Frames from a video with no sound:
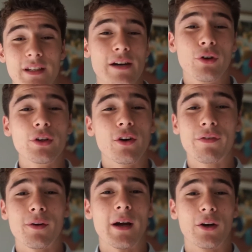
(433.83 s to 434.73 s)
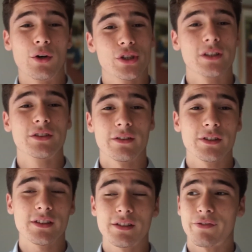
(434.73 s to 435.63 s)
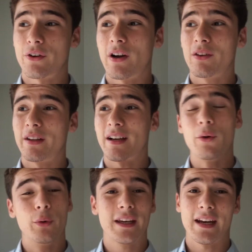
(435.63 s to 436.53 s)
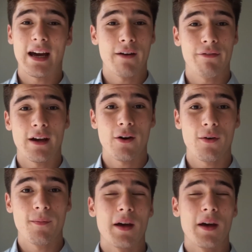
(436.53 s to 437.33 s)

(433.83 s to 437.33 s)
Now, I've only offered my coaching services for around like a week and a half now.